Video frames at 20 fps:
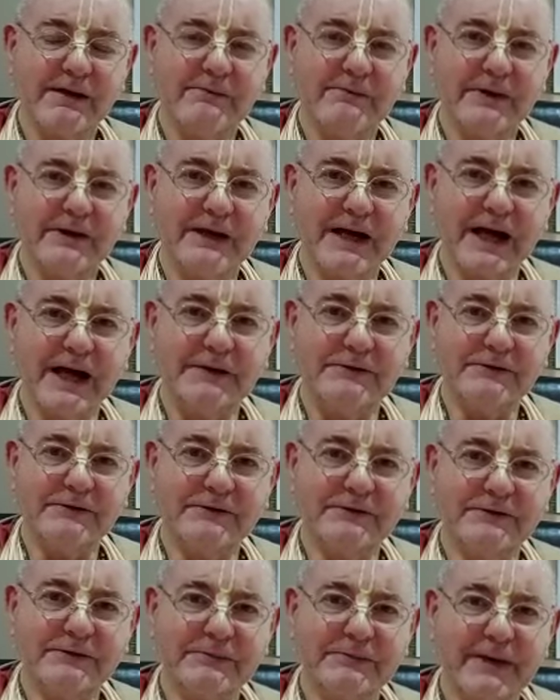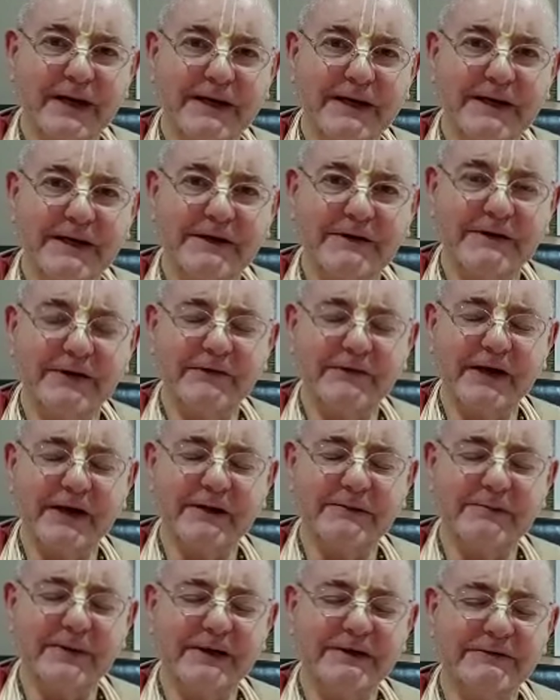but anticipating that they
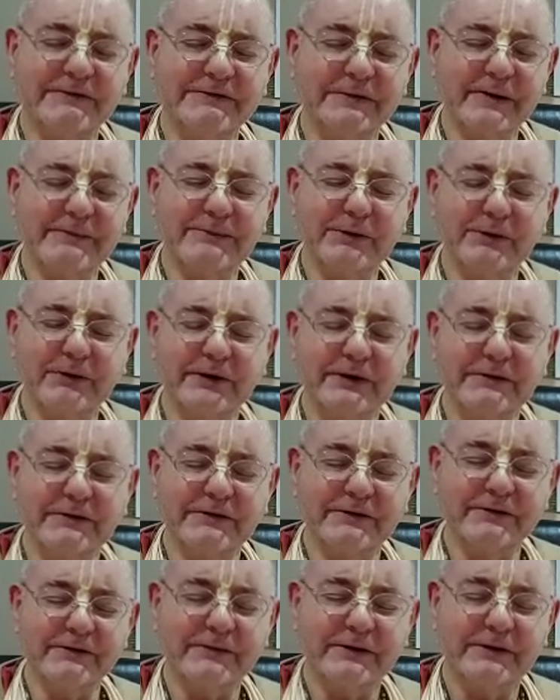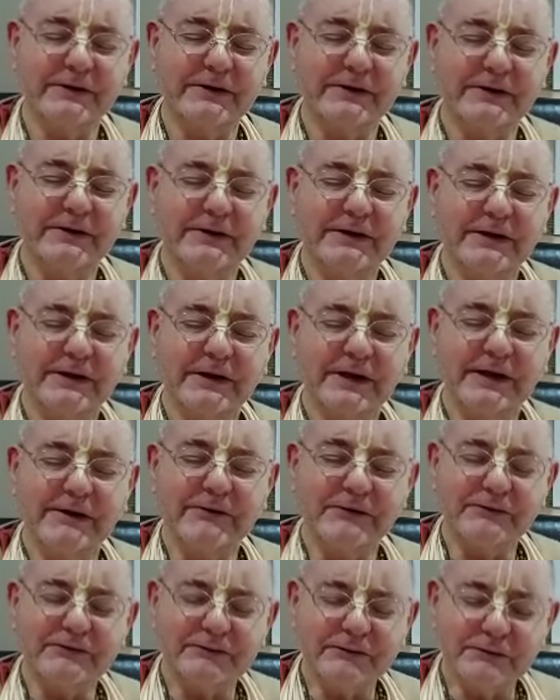may separate in
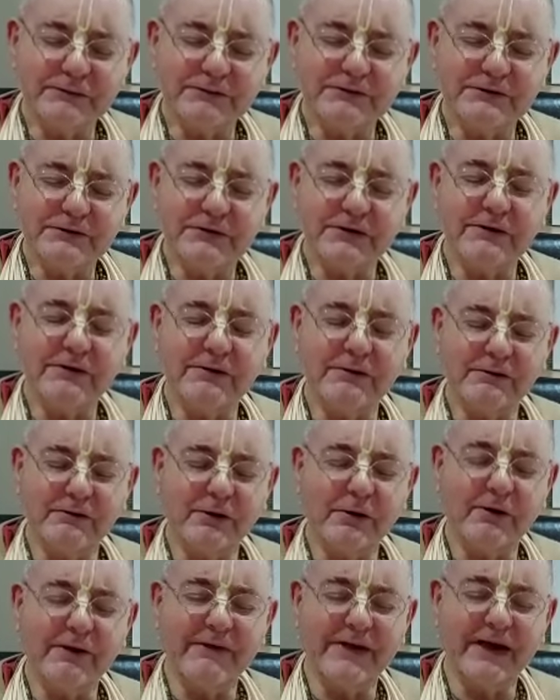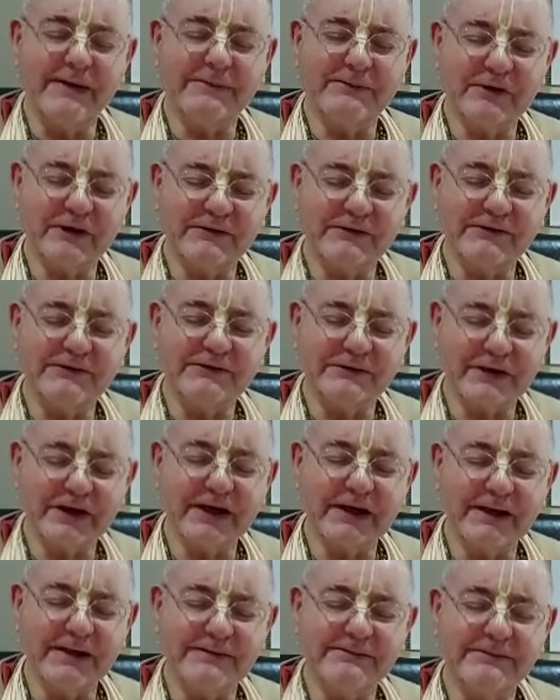the future. Although at that present
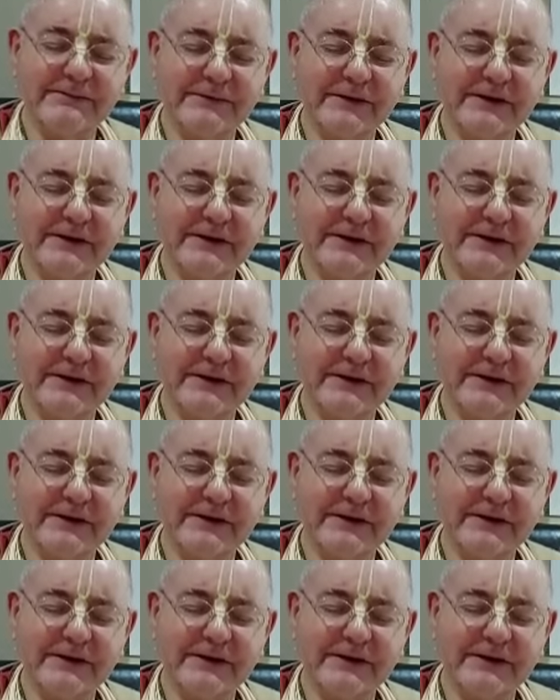time